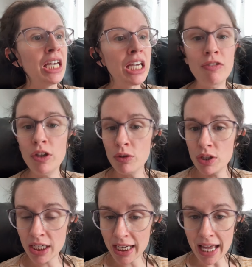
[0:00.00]
If you used
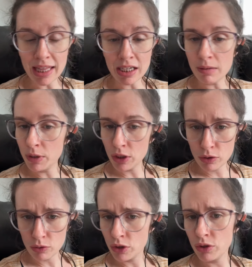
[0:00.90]
to get like
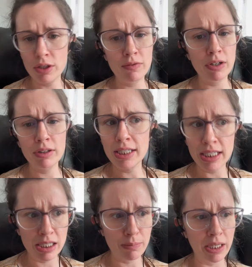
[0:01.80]
abused or severely
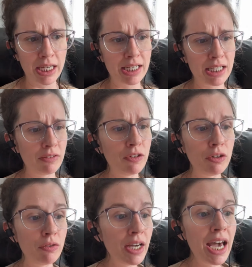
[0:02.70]
disciplined, if
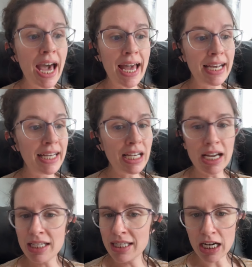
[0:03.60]
you had any
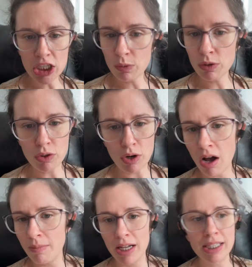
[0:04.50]
kind of sexual
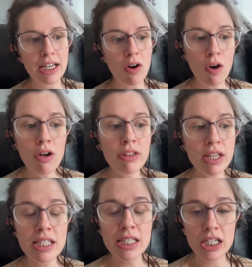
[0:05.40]
trauma, like all
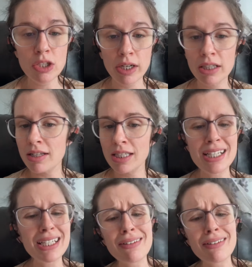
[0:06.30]
these things create lots of things.